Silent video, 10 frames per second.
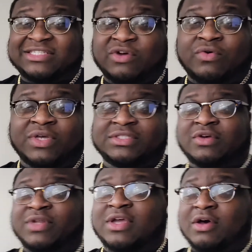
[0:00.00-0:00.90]
so
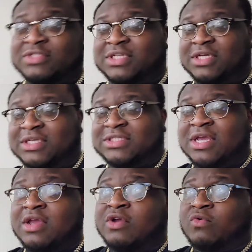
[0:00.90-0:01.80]
it's only costing
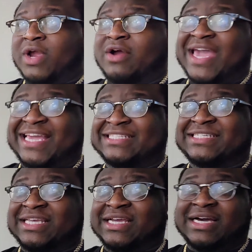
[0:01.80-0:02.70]
us around
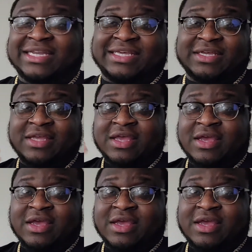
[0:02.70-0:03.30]
$1,800